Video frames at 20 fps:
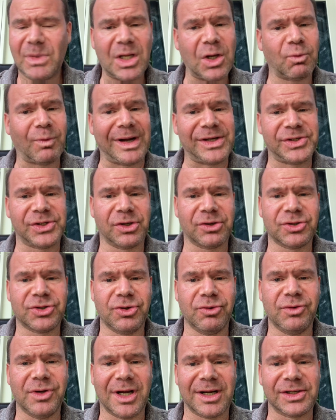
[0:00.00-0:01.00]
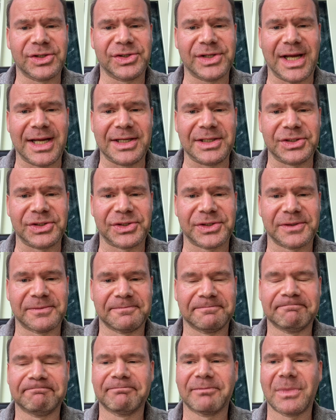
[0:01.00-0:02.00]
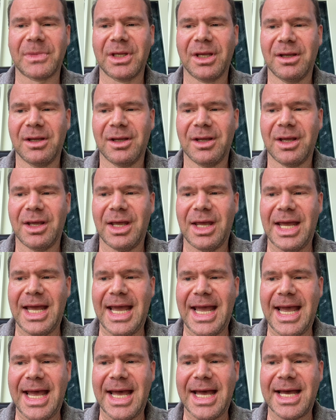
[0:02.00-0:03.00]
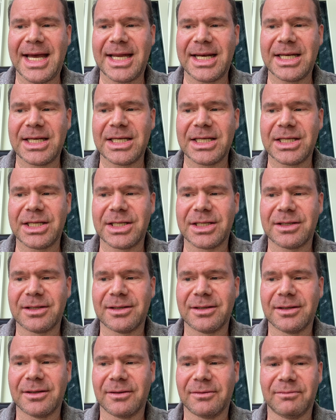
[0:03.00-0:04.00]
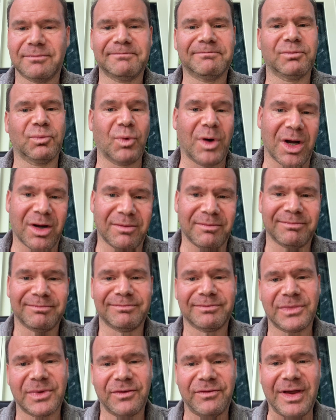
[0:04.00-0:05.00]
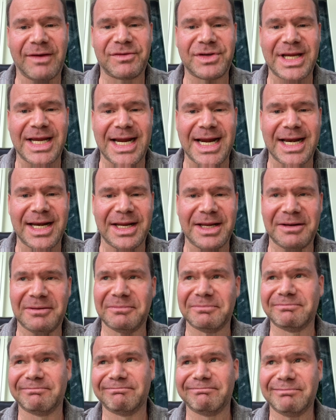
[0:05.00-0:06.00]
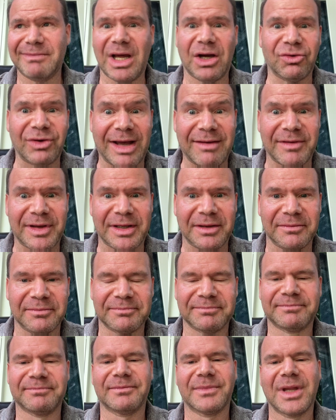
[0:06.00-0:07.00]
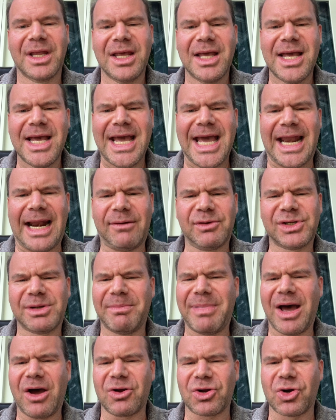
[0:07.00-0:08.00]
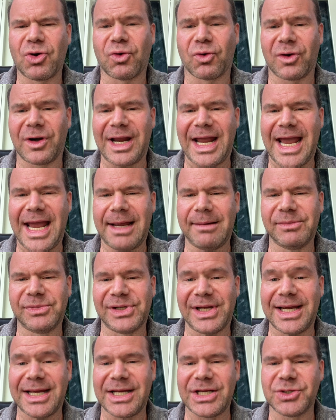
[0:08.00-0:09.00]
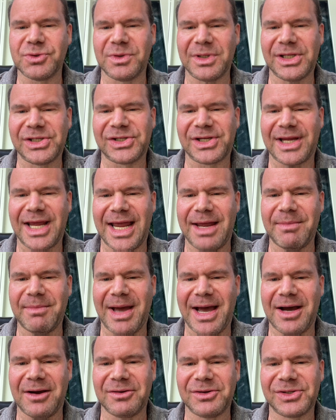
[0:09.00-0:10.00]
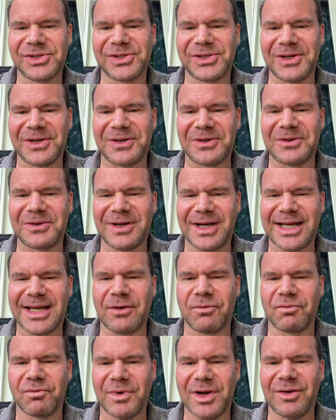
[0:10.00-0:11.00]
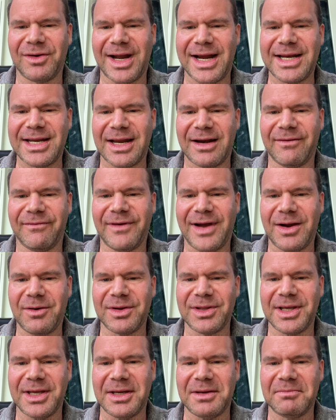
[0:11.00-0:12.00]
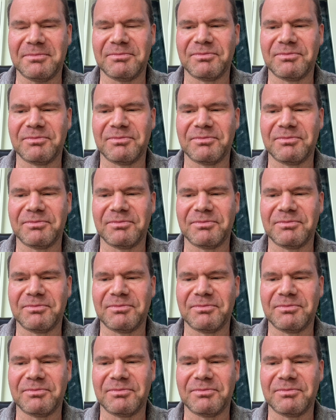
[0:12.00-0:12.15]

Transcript: raising her two young sons, and well, 15 and 11. And I was about Corey Haim's age when this came out, so I can really identify with him.